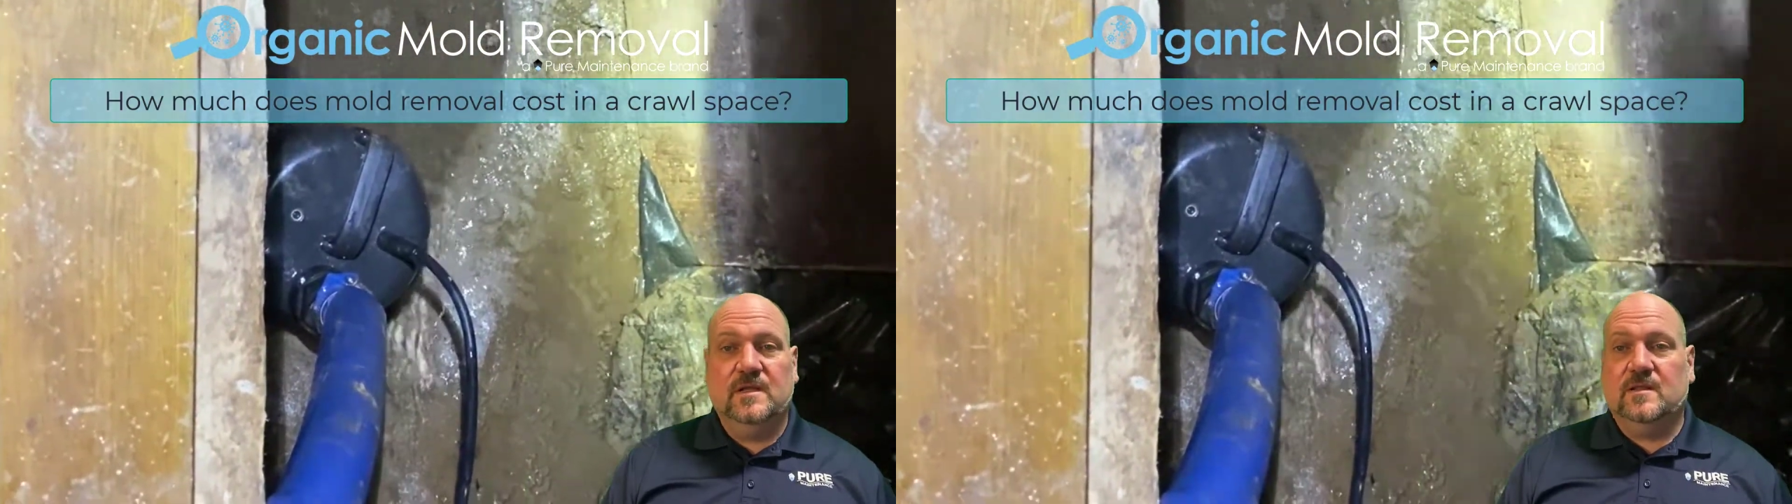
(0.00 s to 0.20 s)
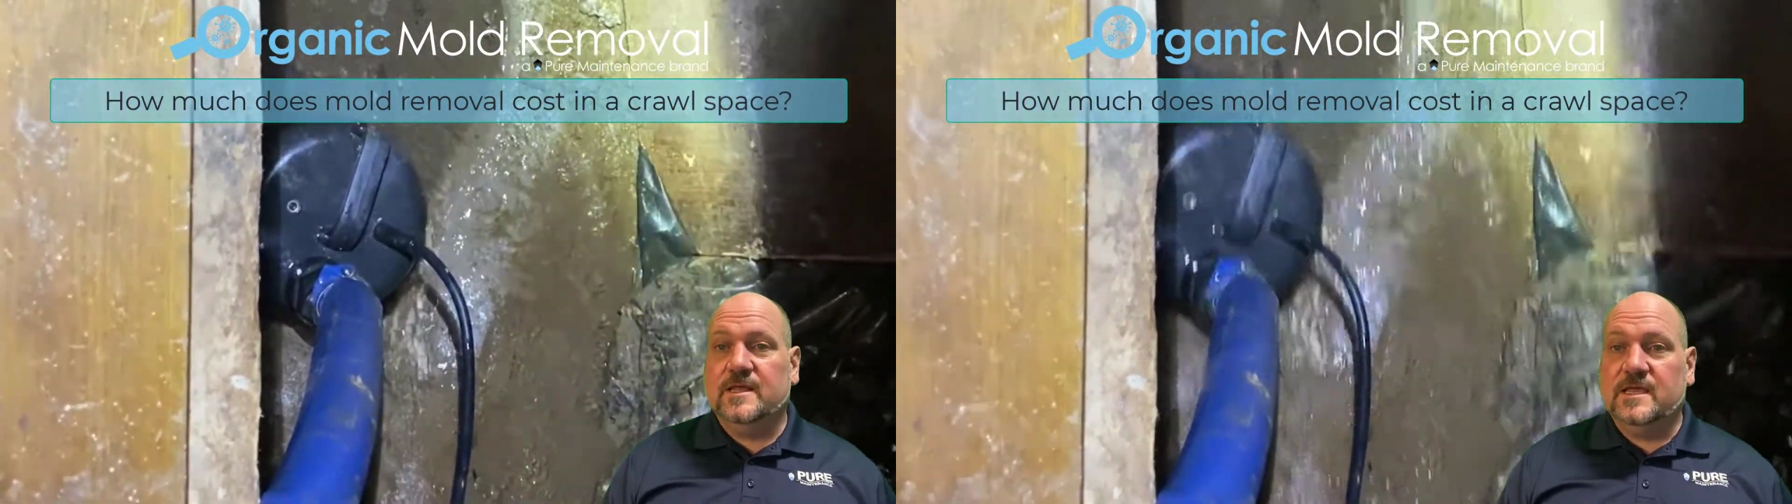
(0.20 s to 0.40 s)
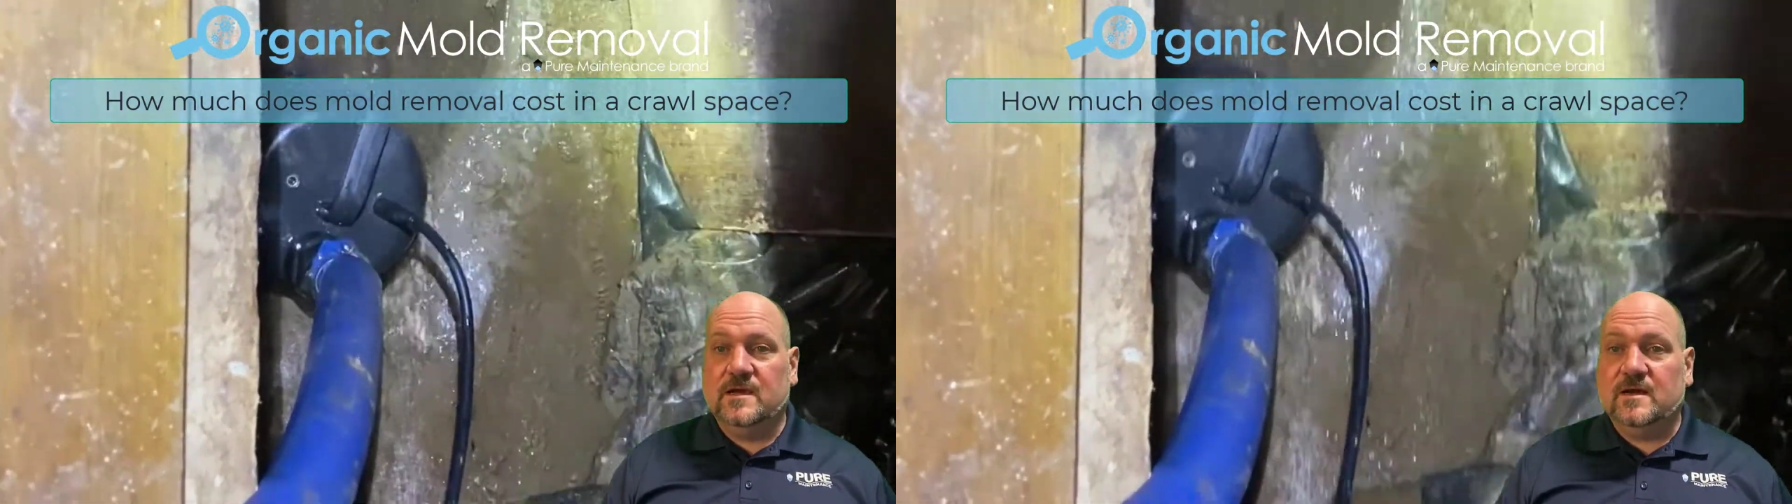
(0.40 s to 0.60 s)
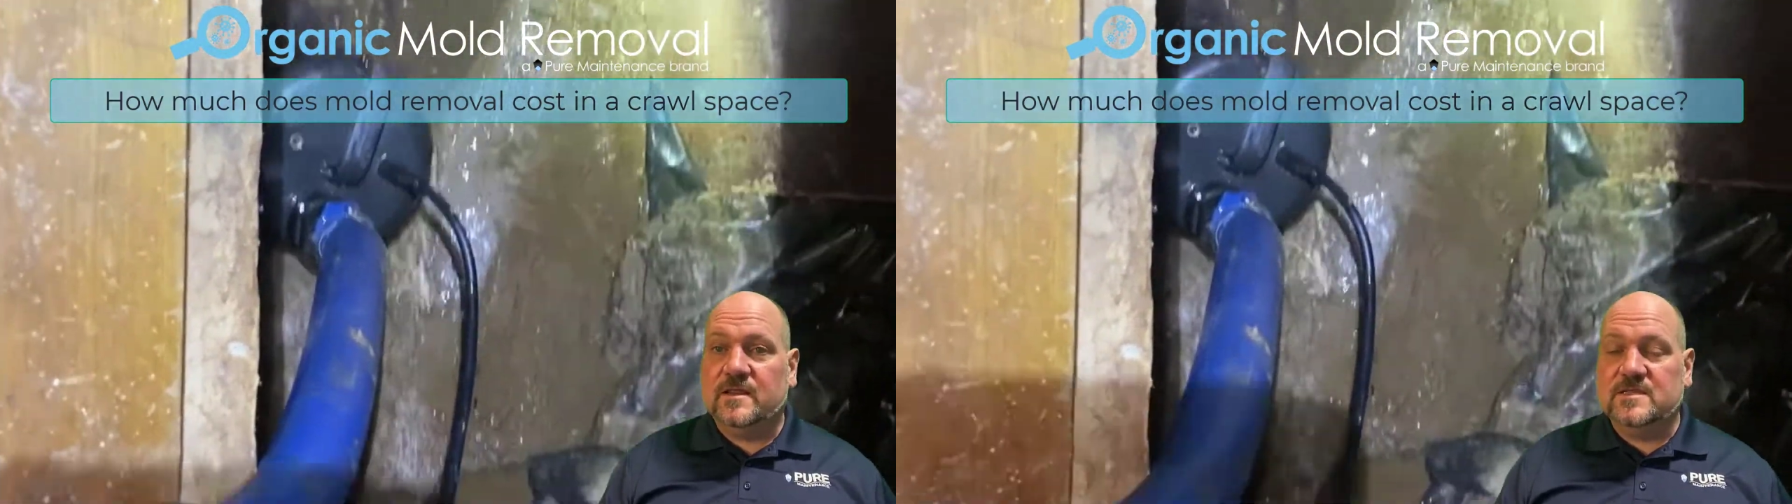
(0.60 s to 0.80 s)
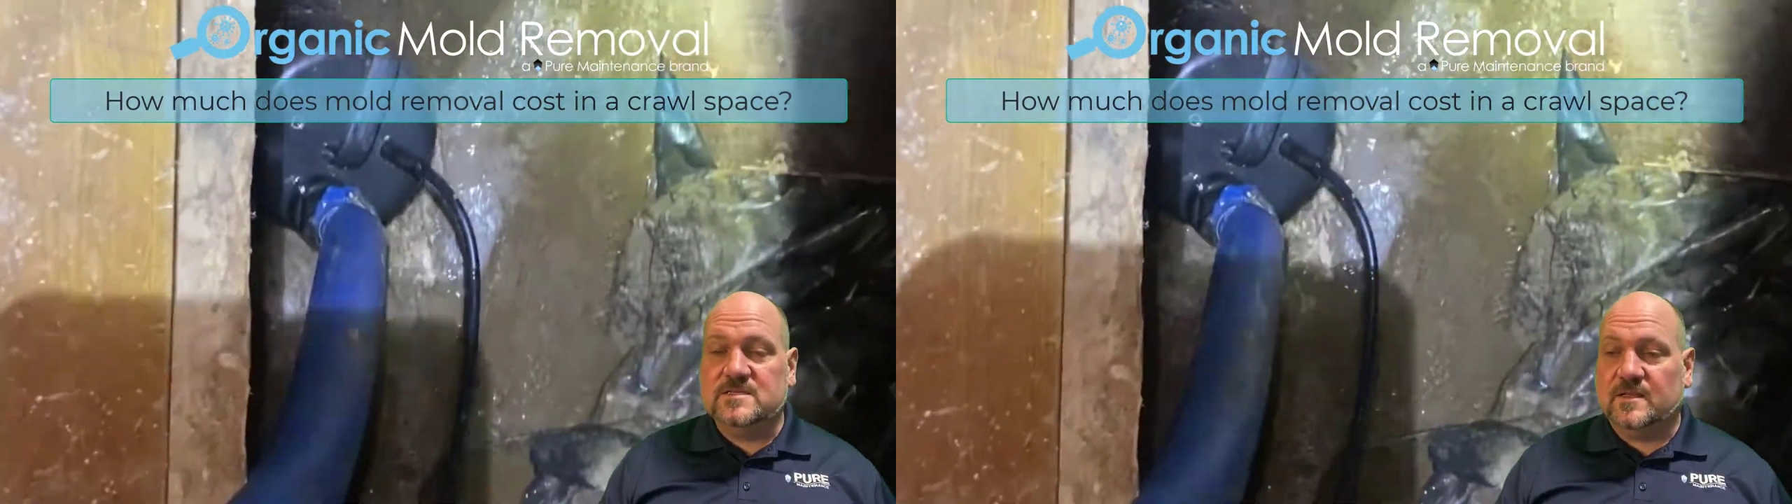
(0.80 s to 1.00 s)
leaking onto
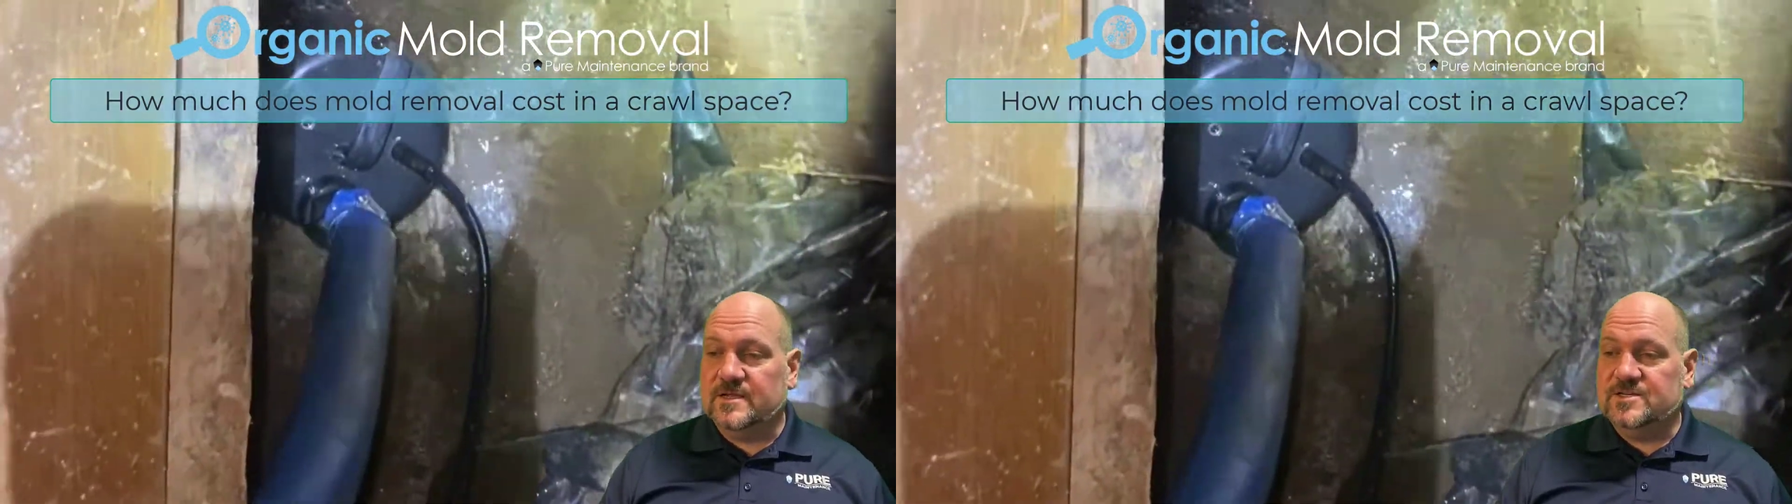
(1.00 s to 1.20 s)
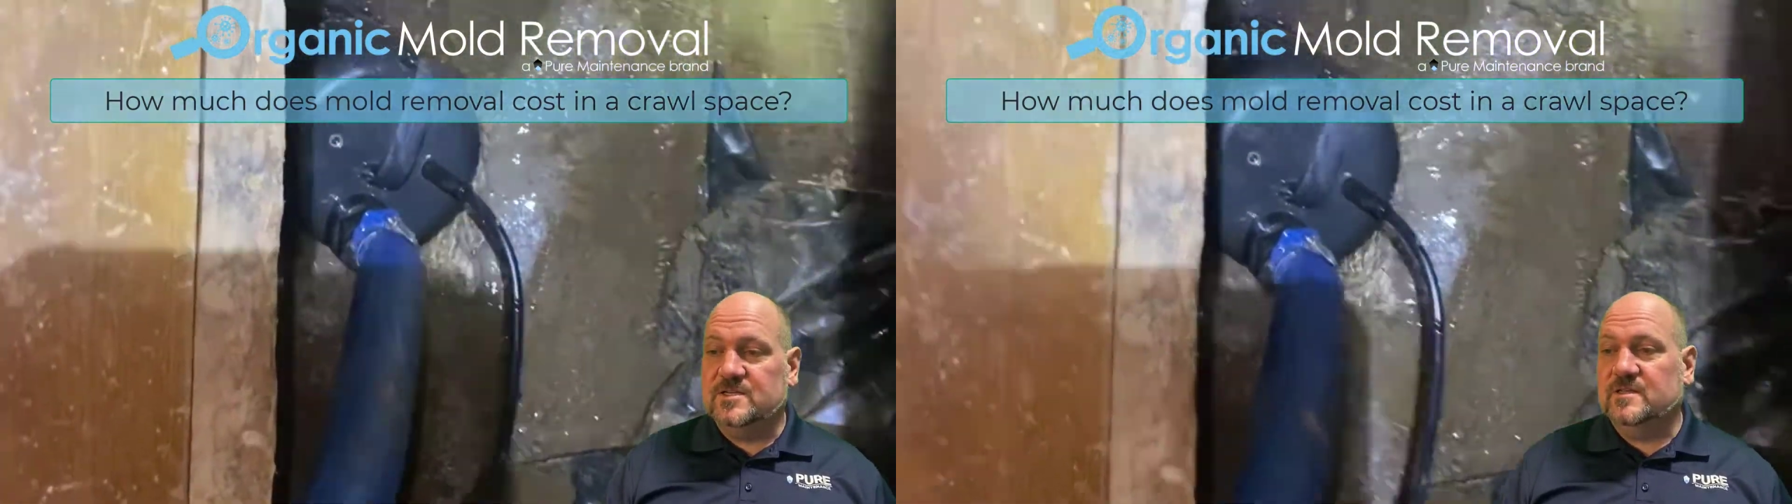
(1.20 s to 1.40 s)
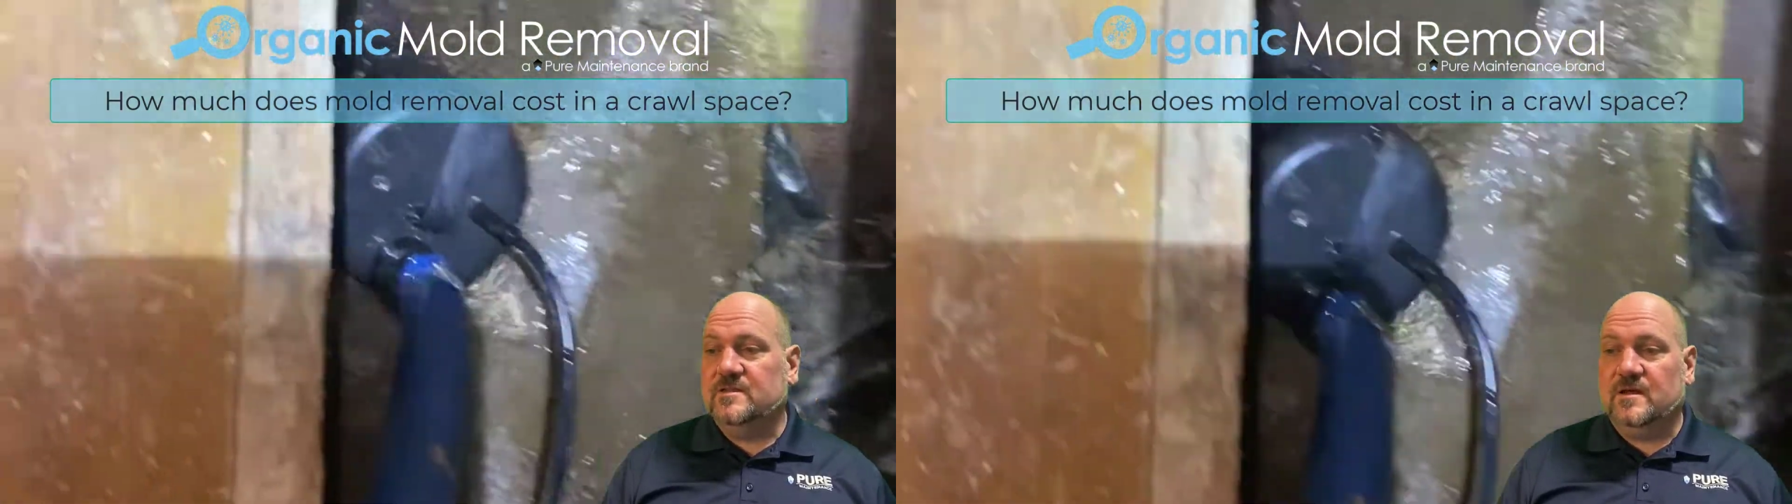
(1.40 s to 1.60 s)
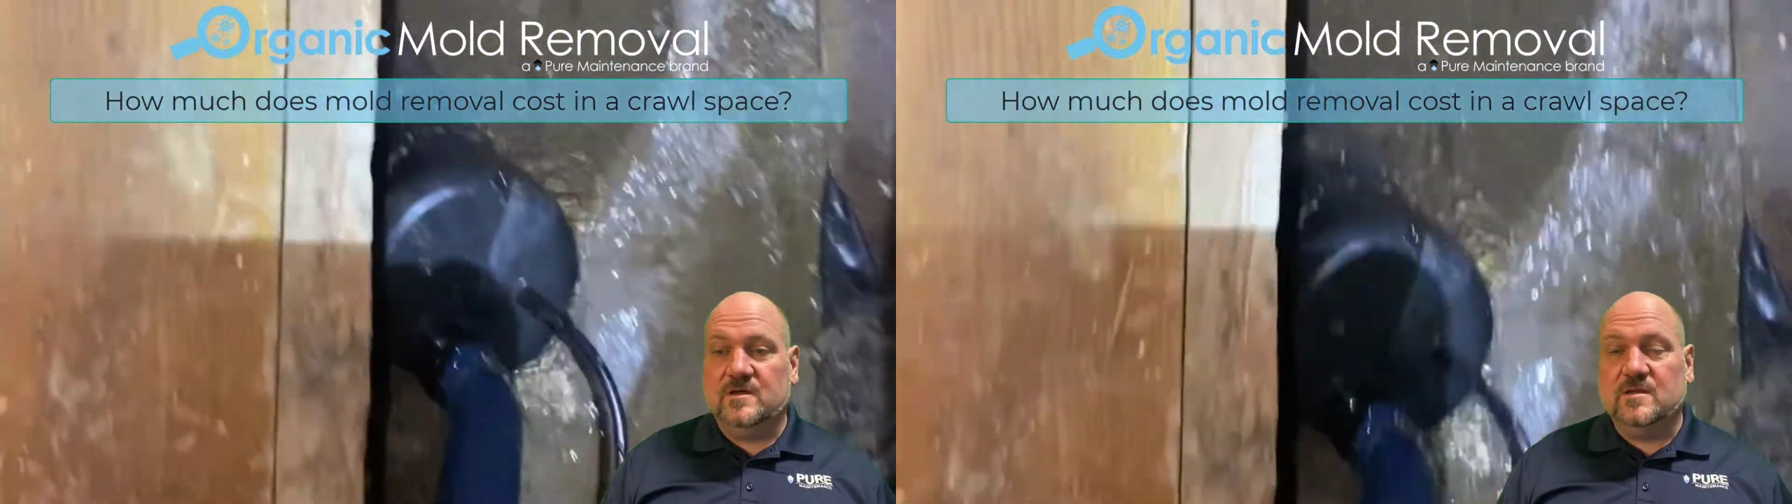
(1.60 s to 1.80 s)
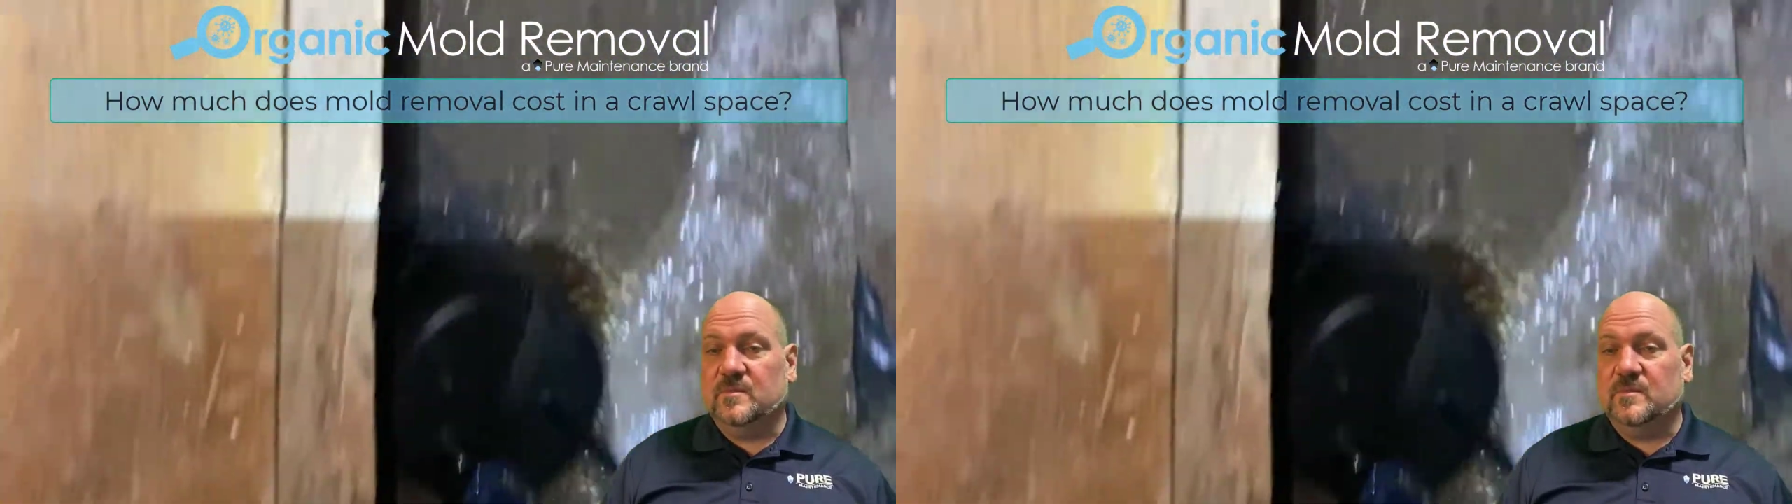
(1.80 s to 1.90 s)
the insulation, uh,